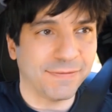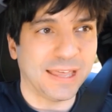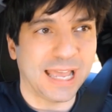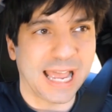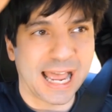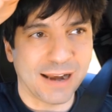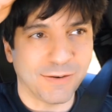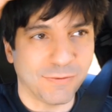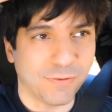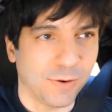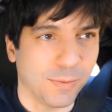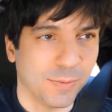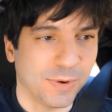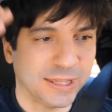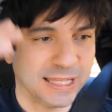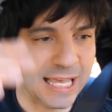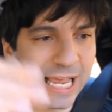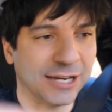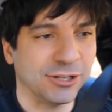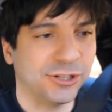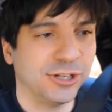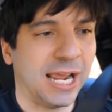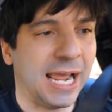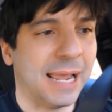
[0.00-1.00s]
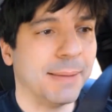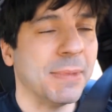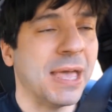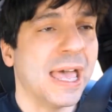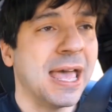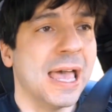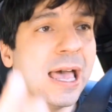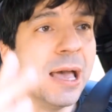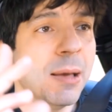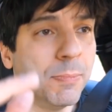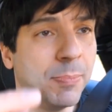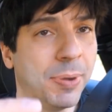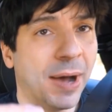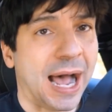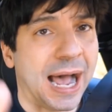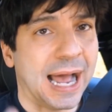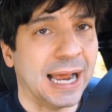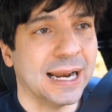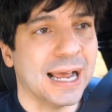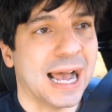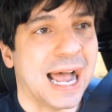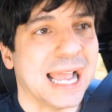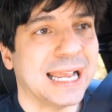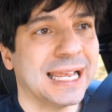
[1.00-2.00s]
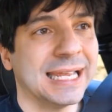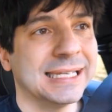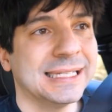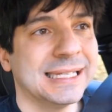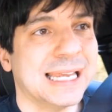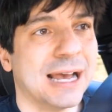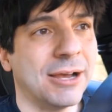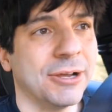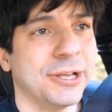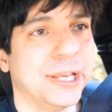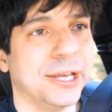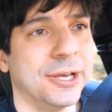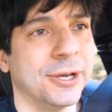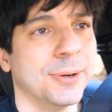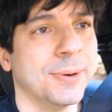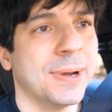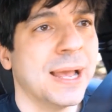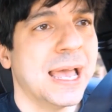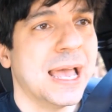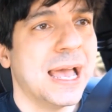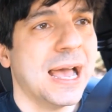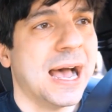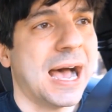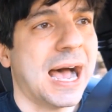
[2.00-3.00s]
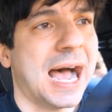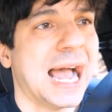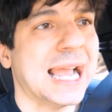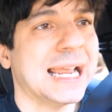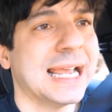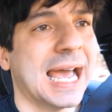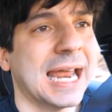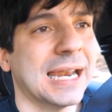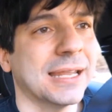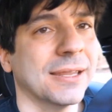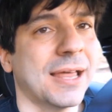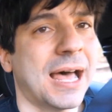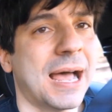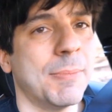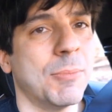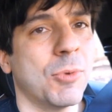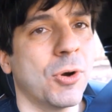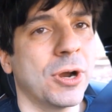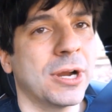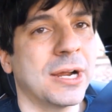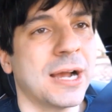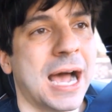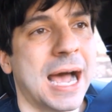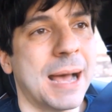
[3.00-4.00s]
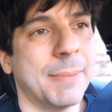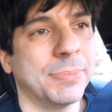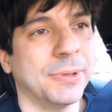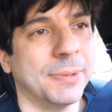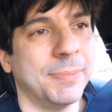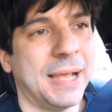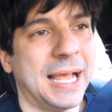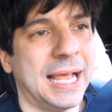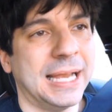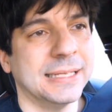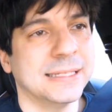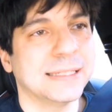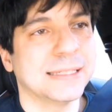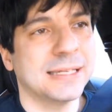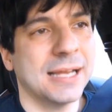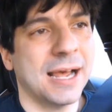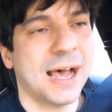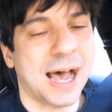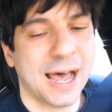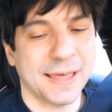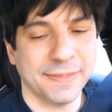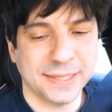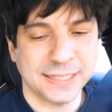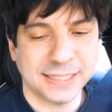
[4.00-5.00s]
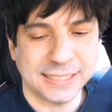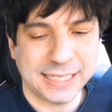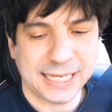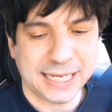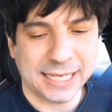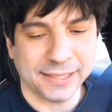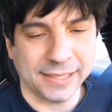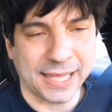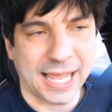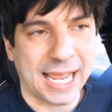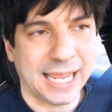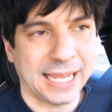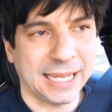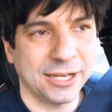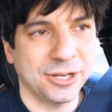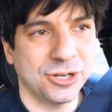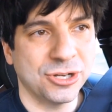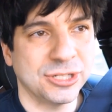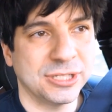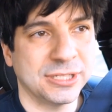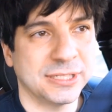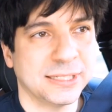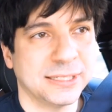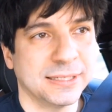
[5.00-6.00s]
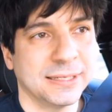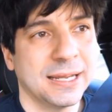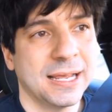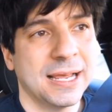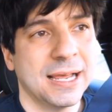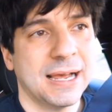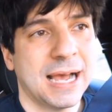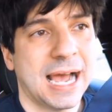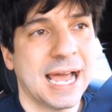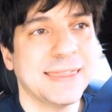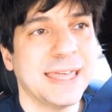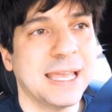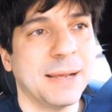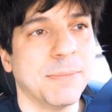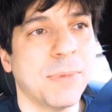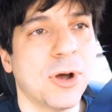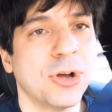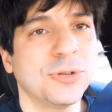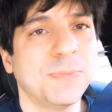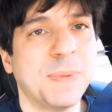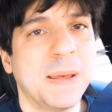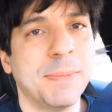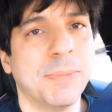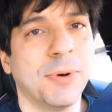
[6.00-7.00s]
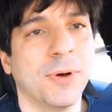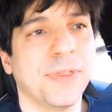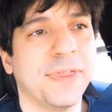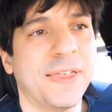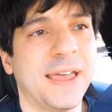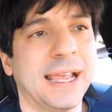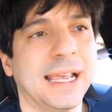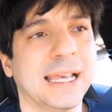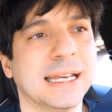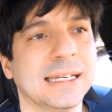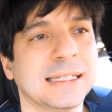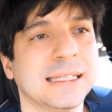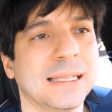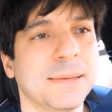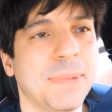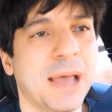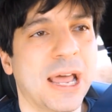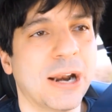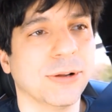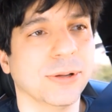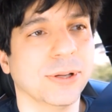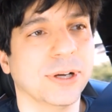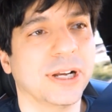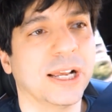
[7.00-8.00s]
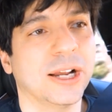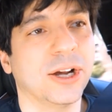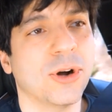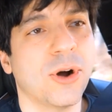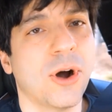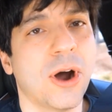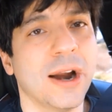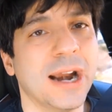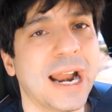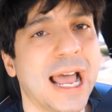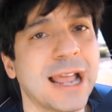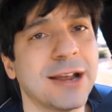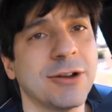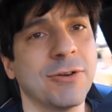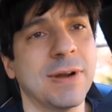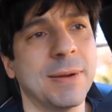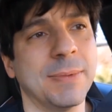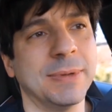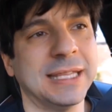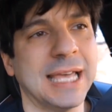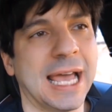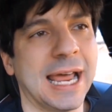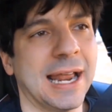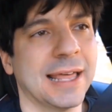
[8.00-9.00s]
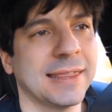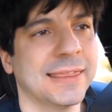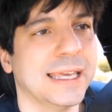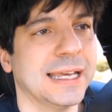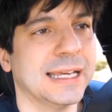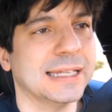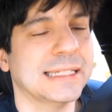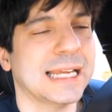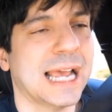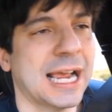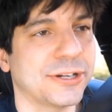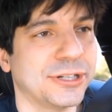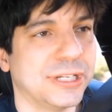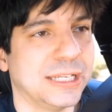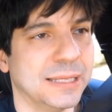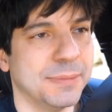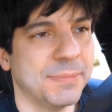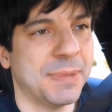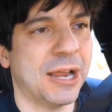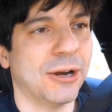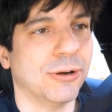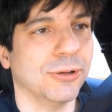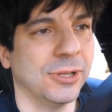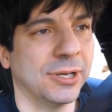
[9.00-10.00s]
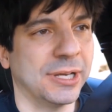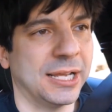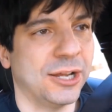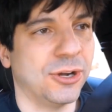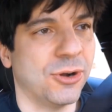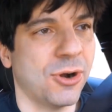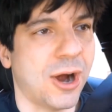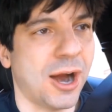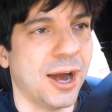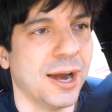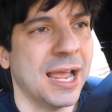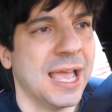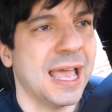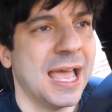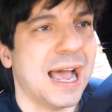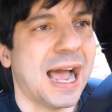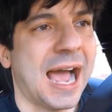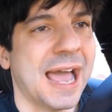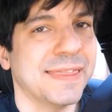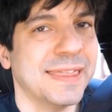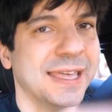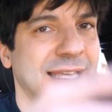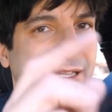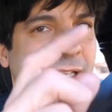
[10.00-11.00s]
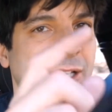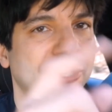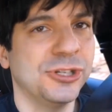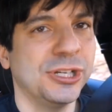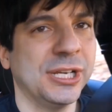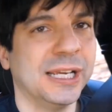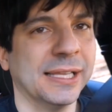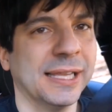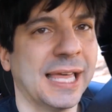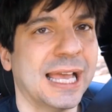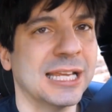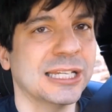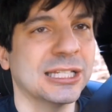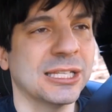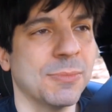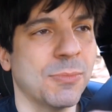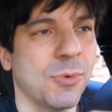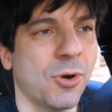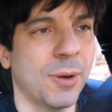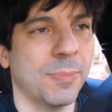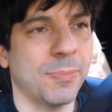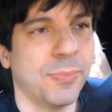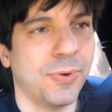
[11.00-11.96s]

the headroom with that shape. But I can tell you, I got a lot more compliments on the CLA because I think most people think it's the better looking car, and I agree with that. I think it's actually the better looking car. I think the GLA is the more